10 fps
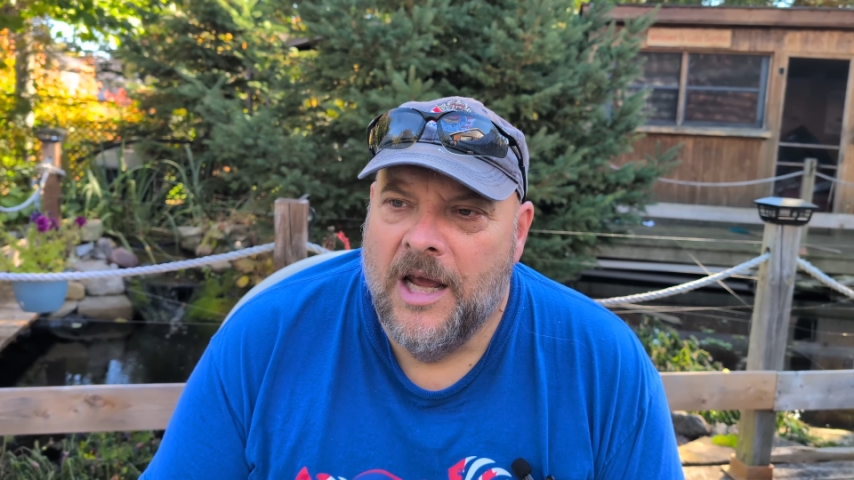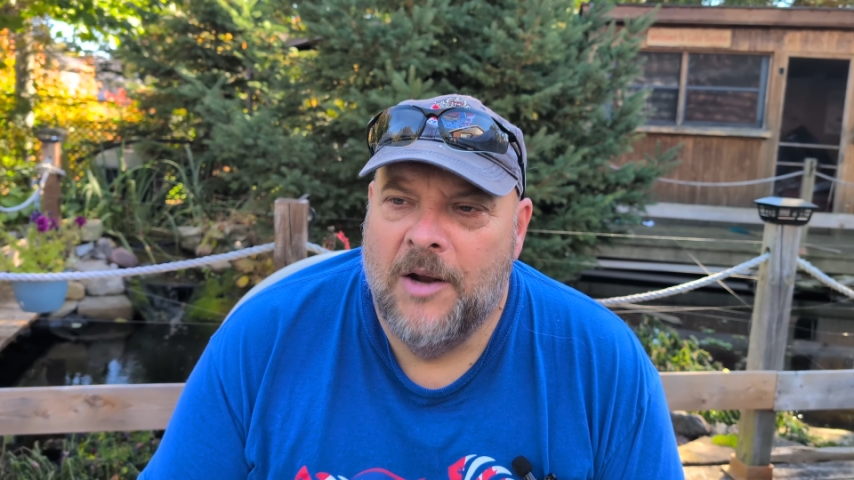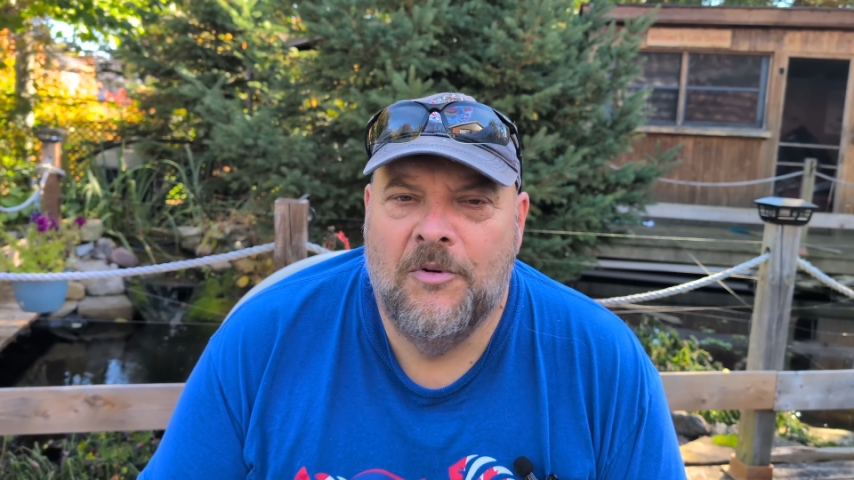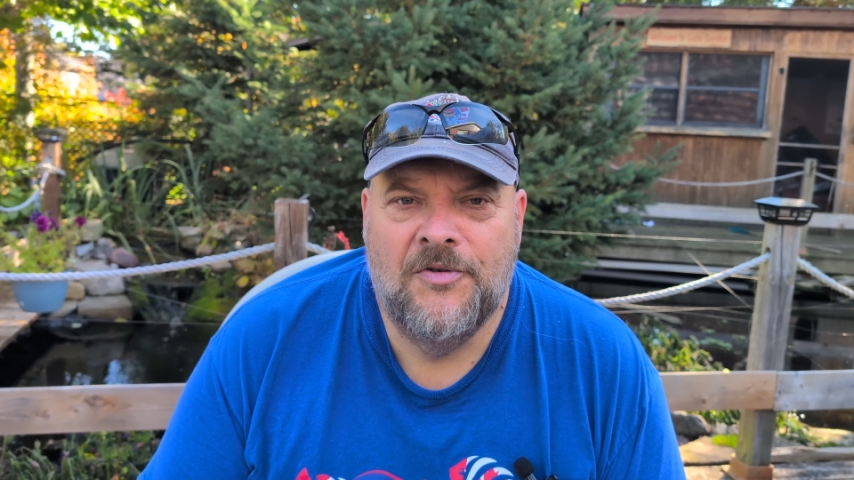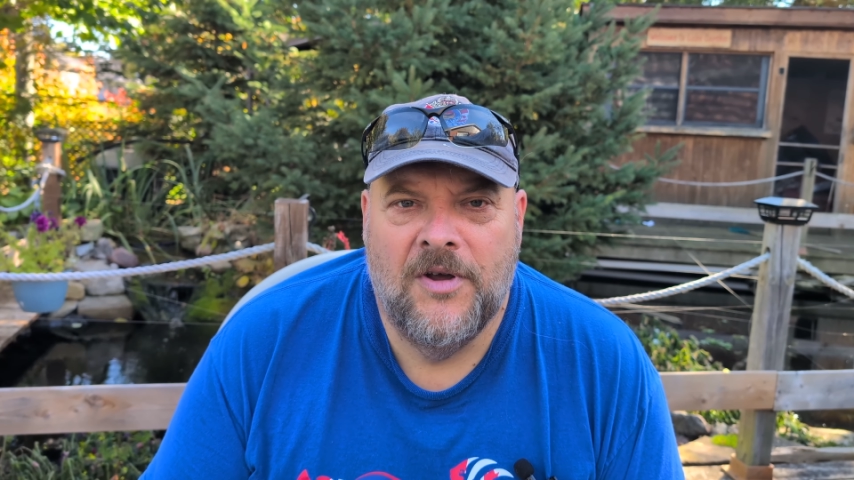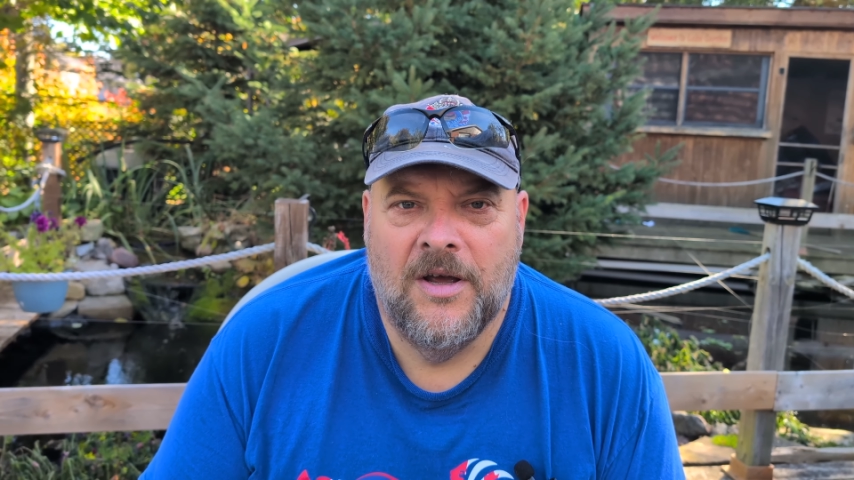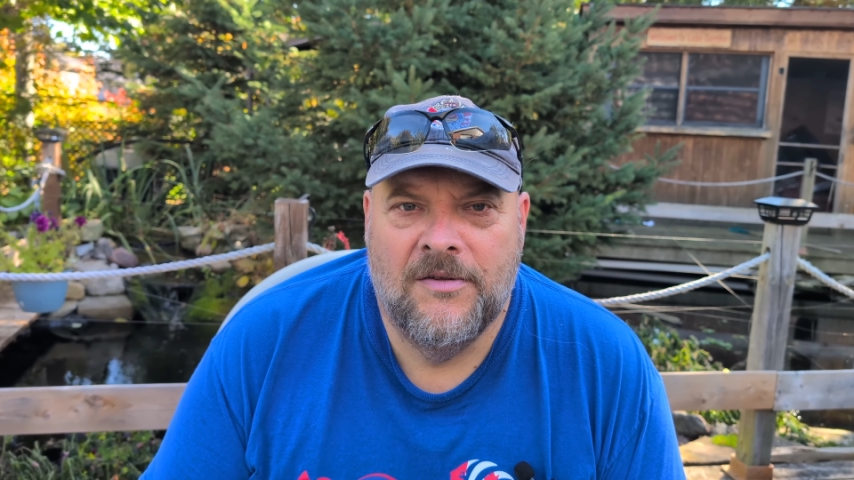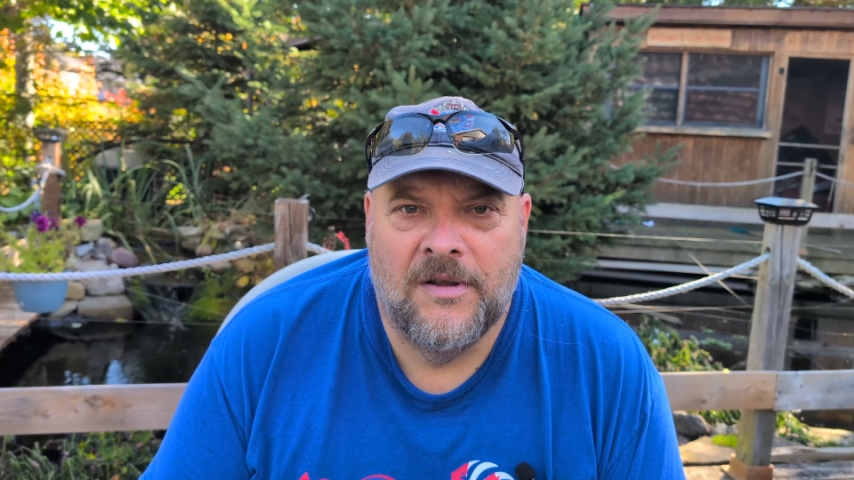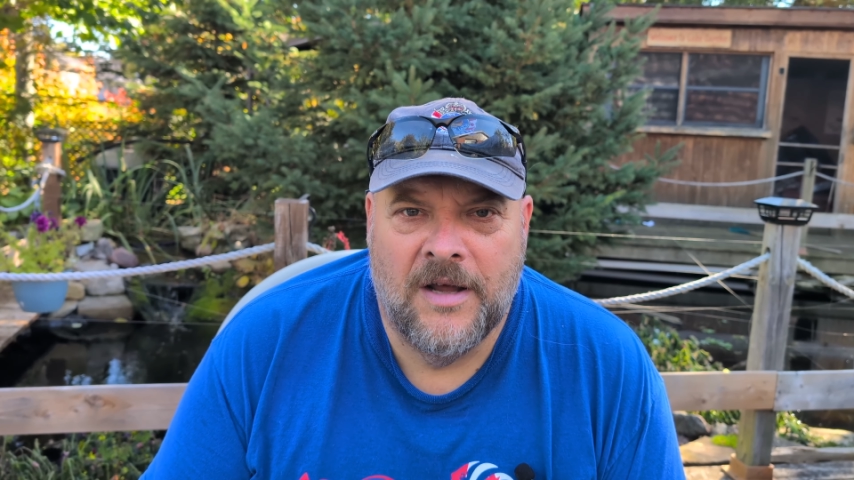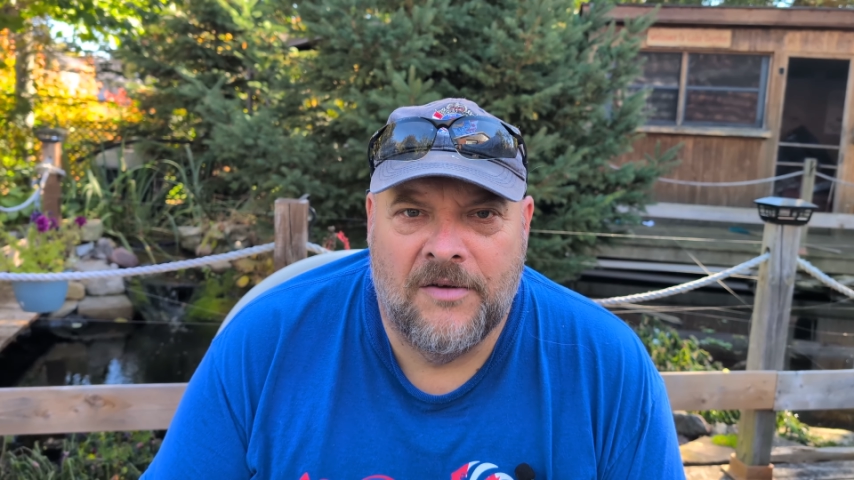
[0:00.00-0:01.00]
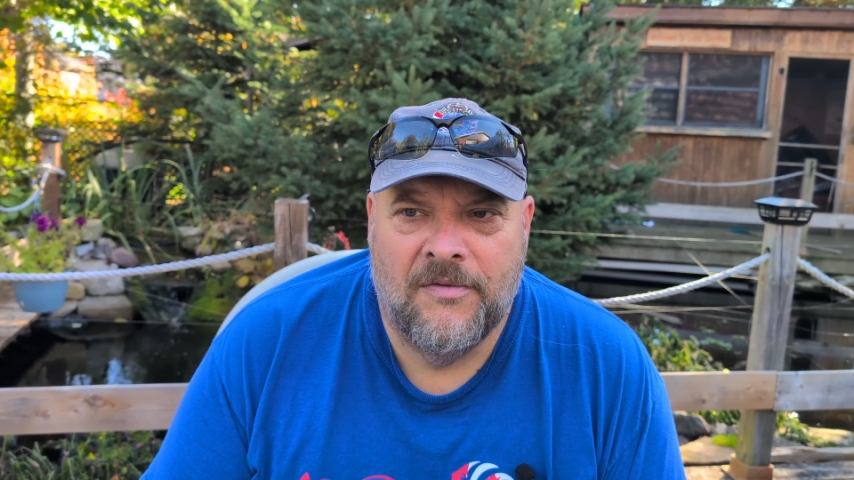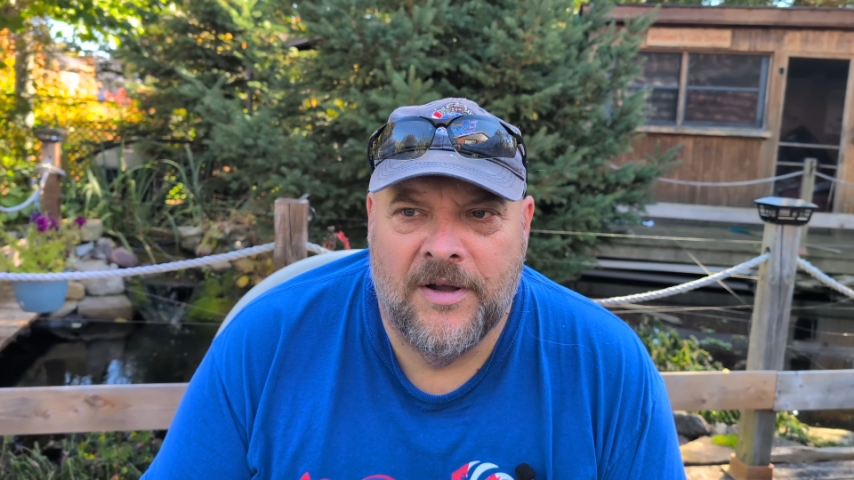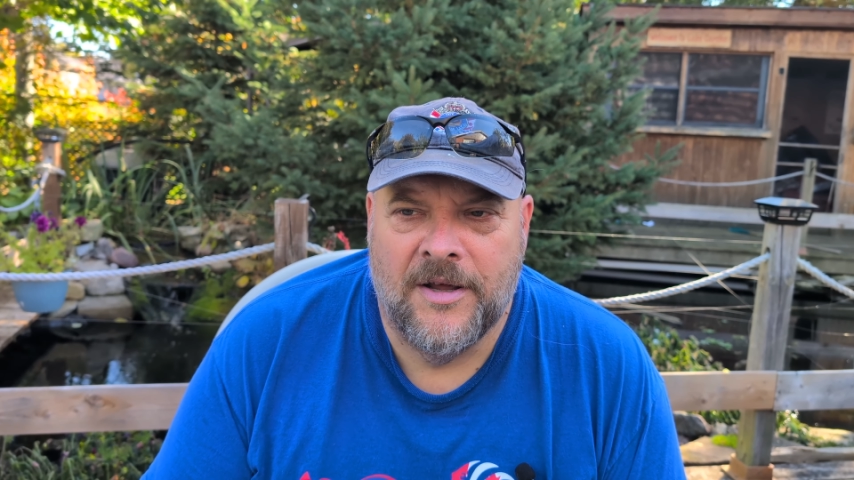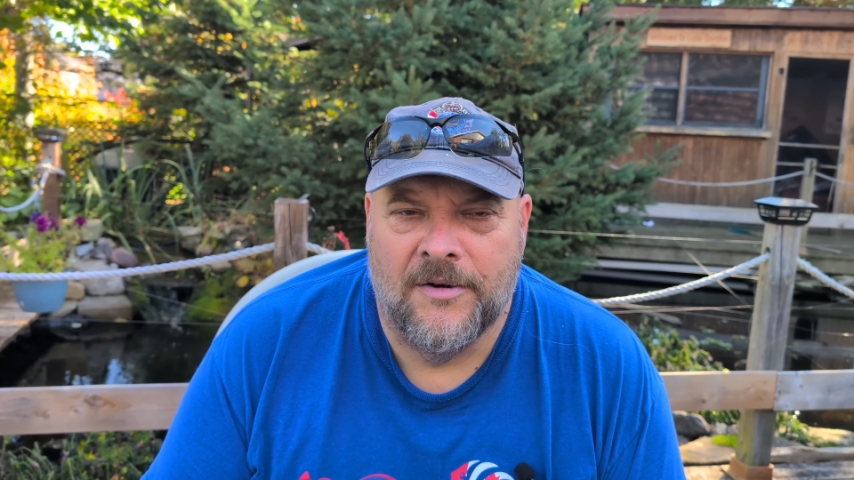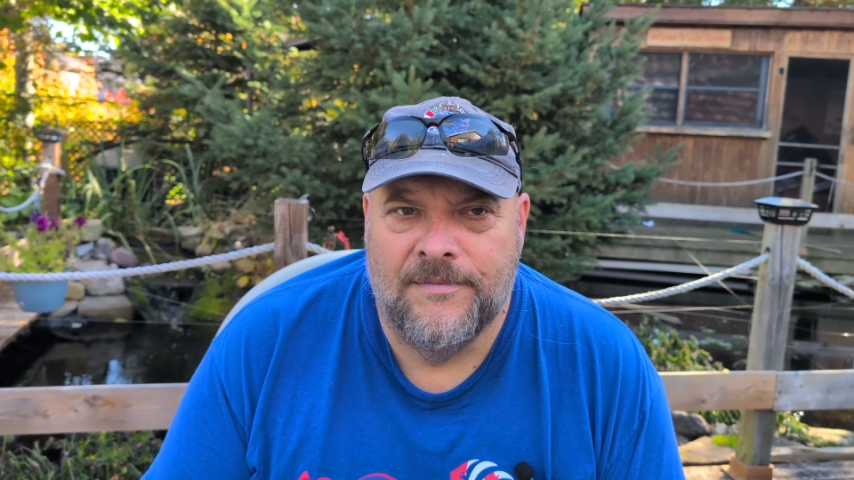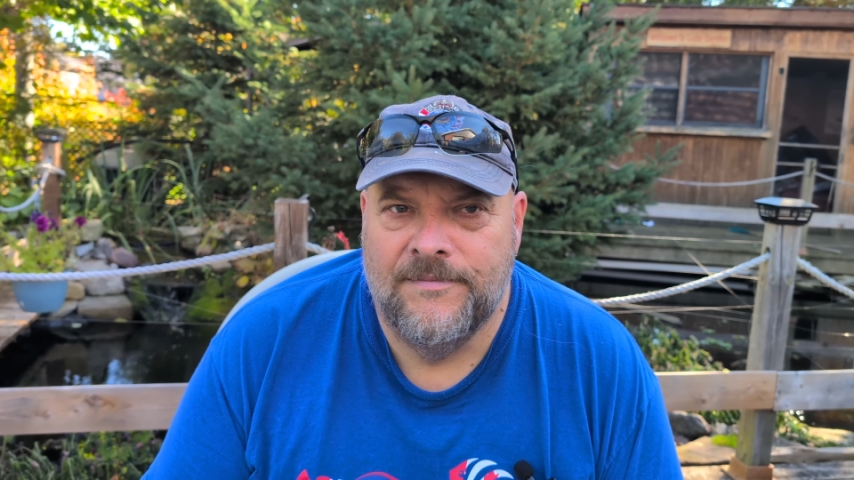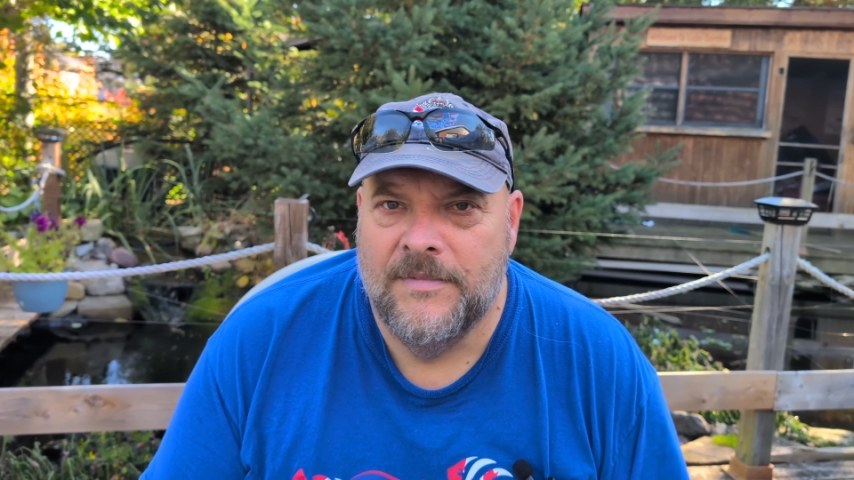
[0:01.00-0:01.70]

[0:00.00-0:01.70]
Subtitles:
And we'll see you in the next video.